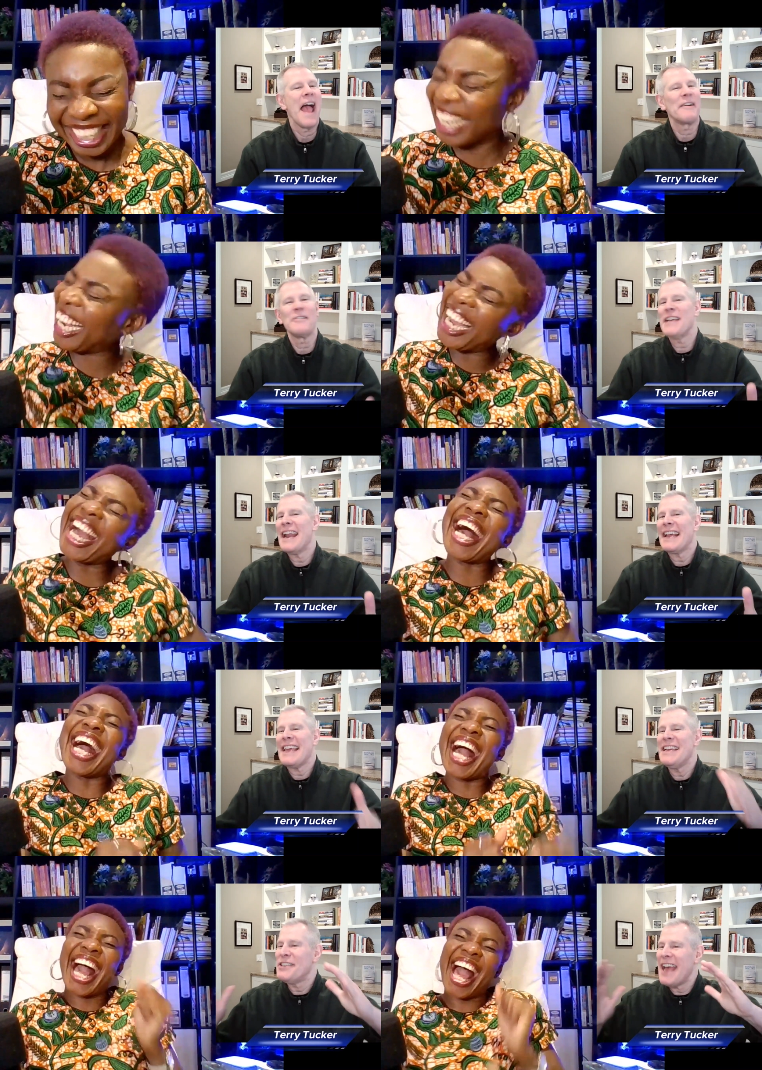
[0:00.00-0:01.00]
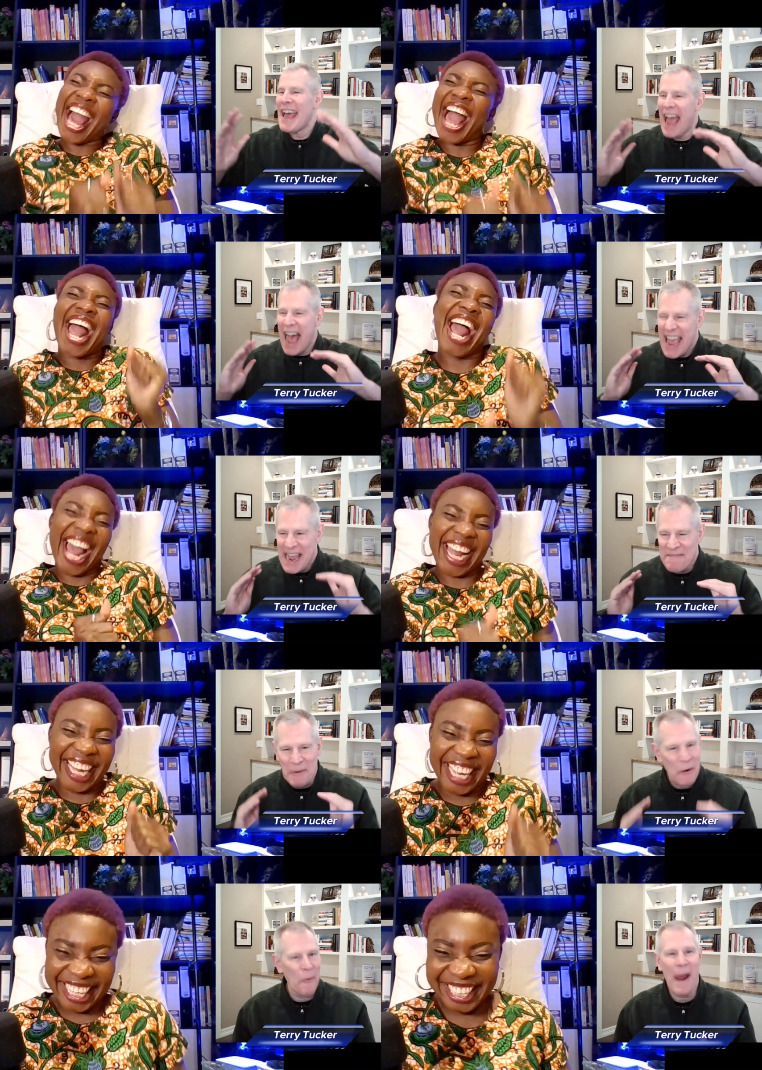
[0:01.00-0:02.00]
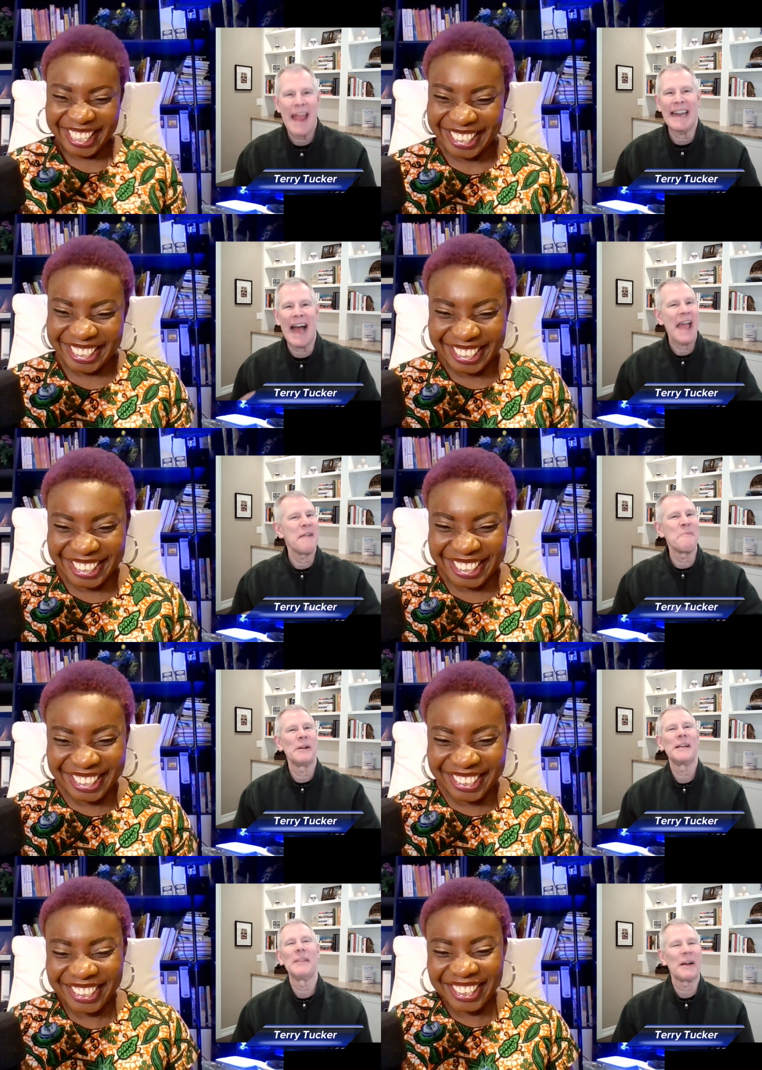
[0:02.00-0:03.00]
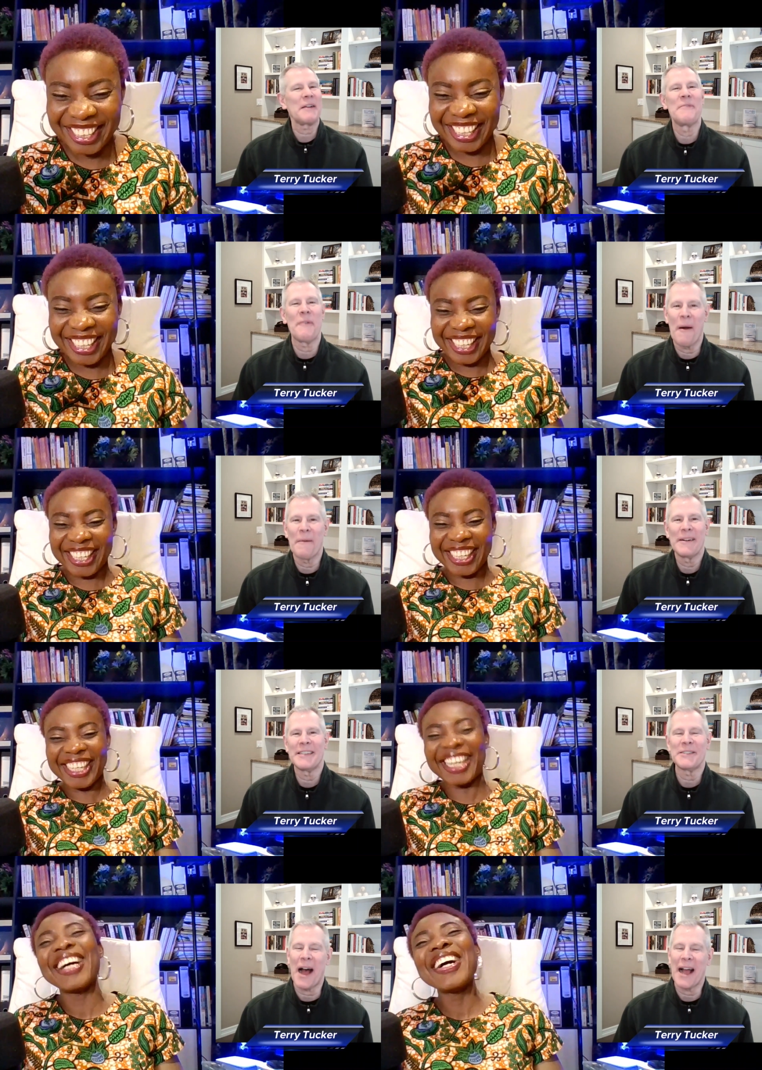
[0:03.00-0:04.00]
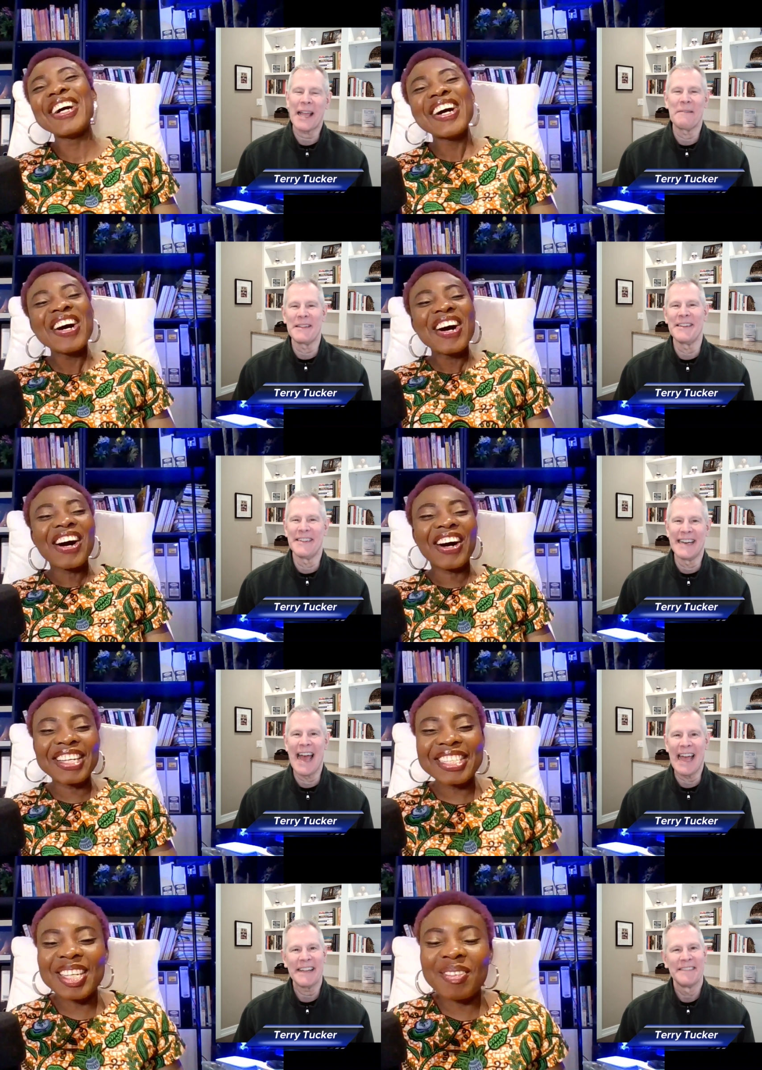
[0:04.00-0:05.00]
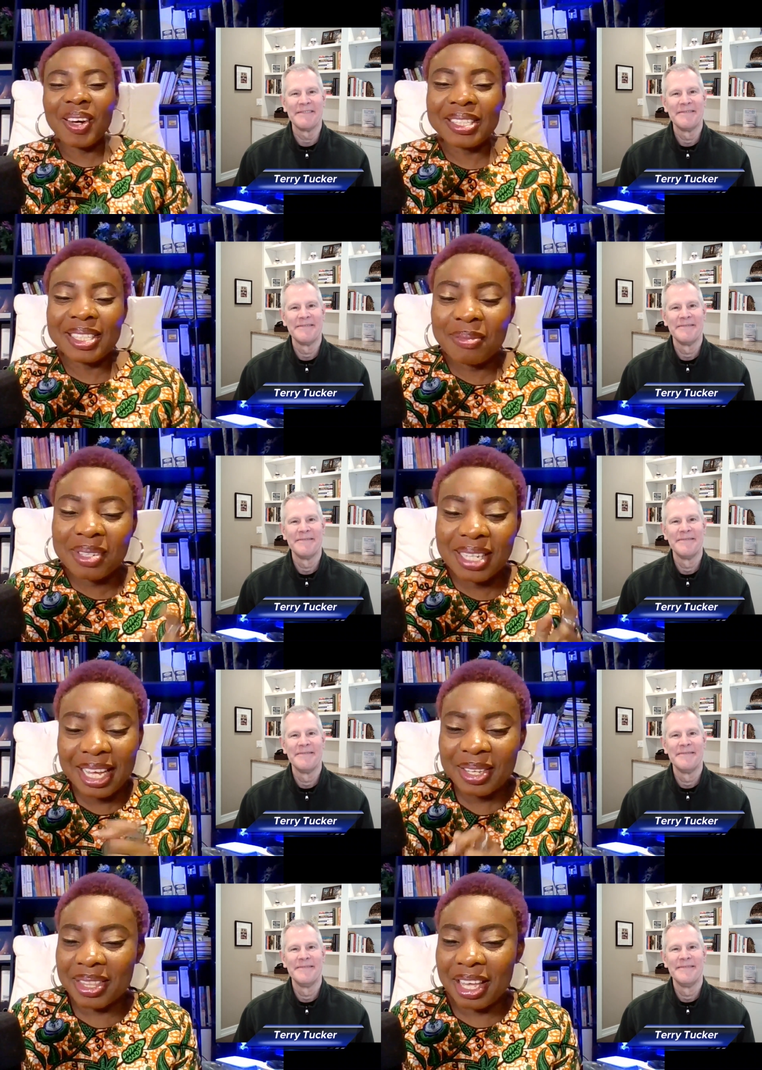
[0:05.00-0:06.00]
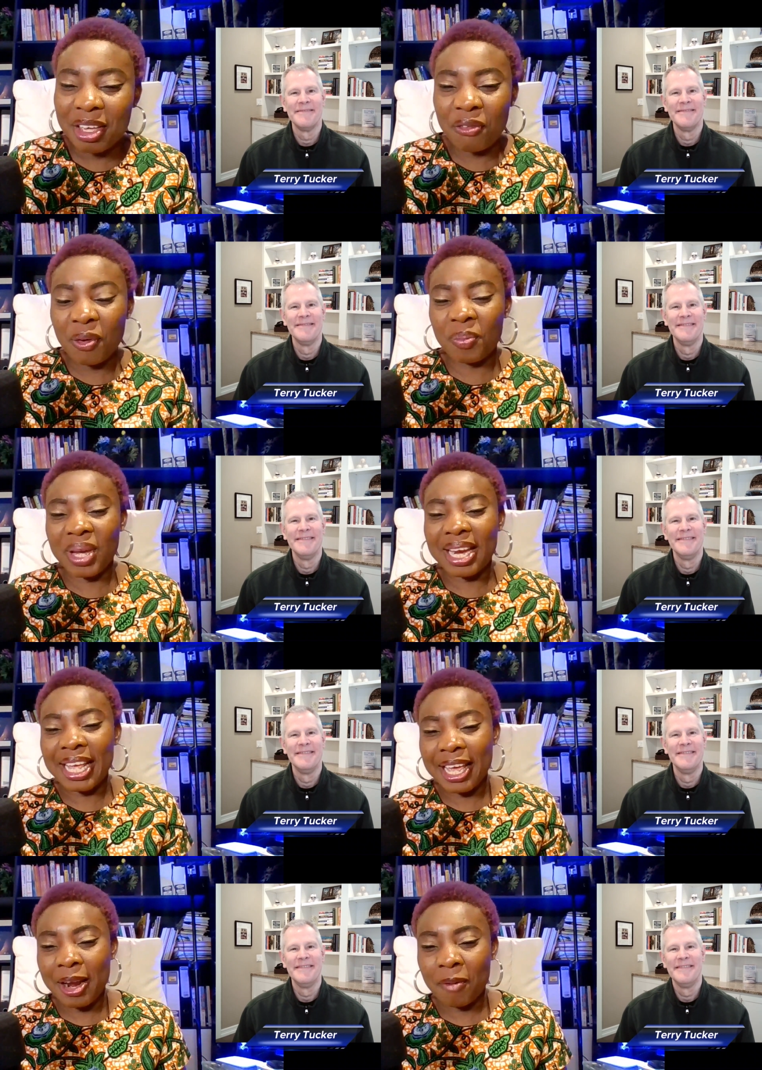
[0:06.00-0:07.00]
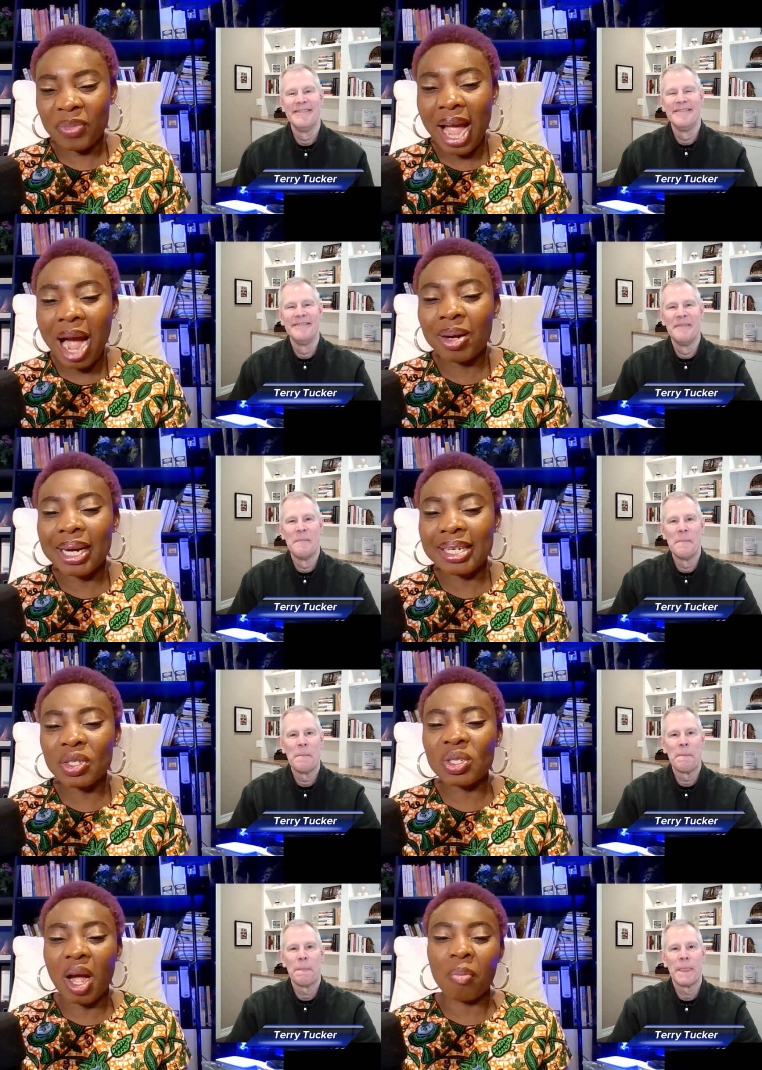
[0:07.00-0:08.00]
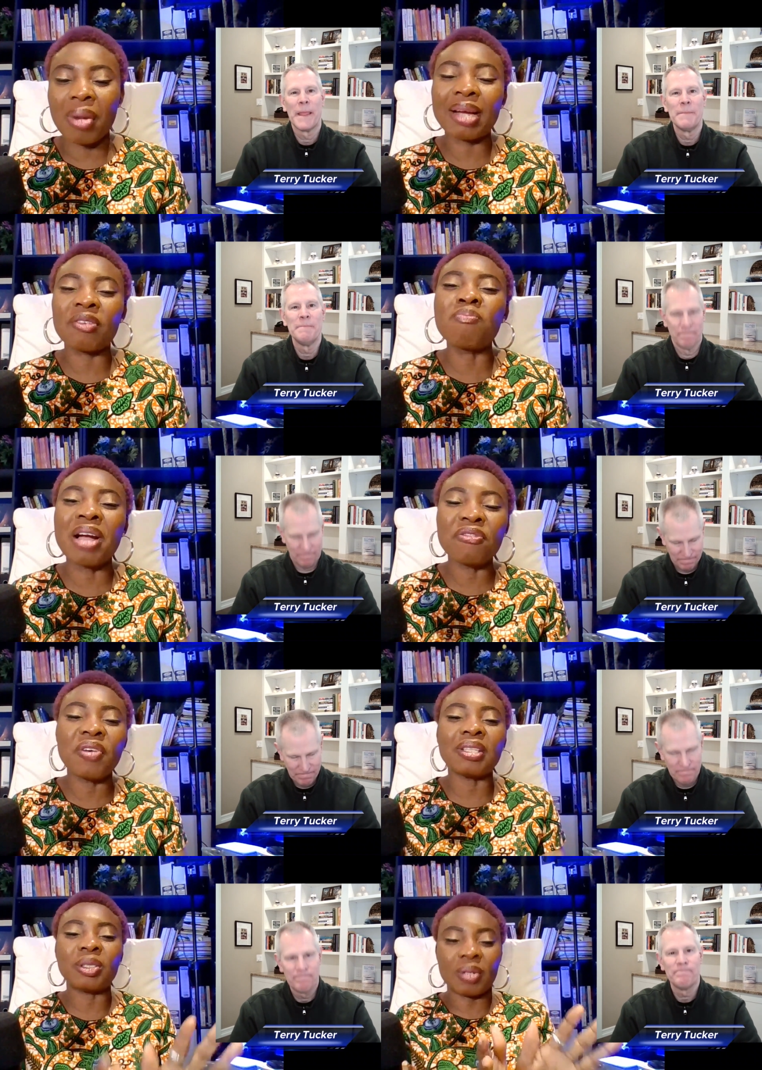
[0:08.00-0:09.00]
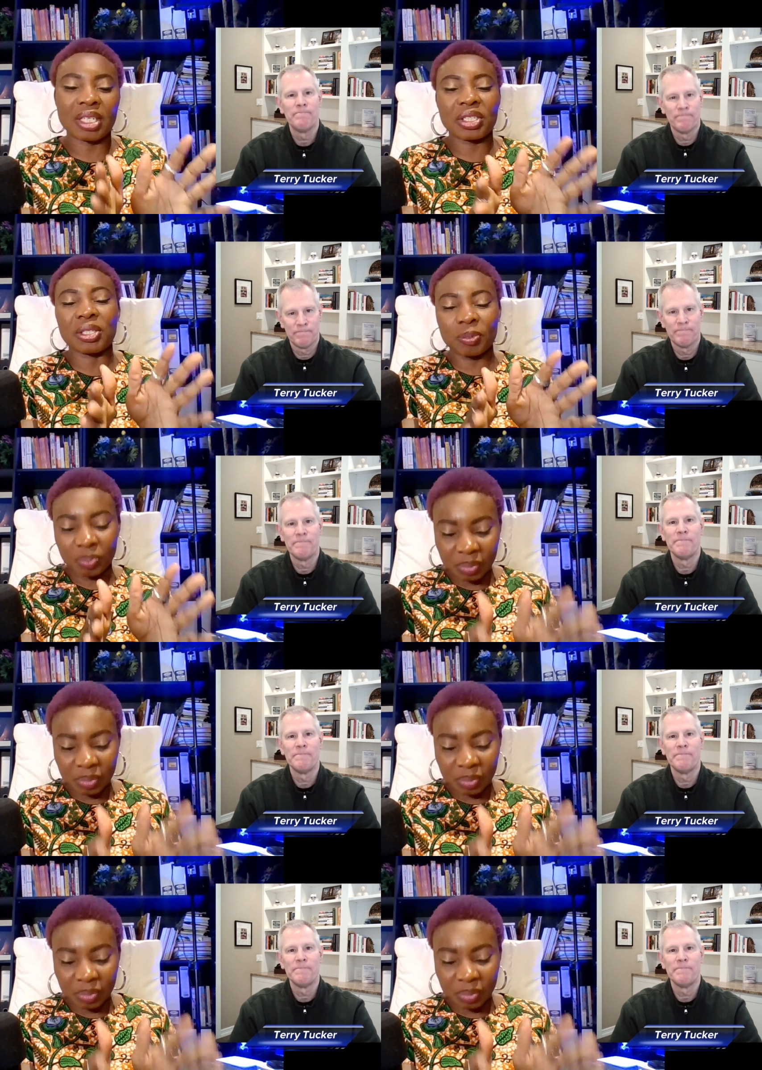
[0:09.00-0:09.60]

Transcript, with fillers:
Speaker 1: Energetic EJ, I am great. I am really looking forward to
Speaker 2: talking with you. Today. Awesome, awesome. Thank you, thank you for being here. Now I'm going to start my my first question.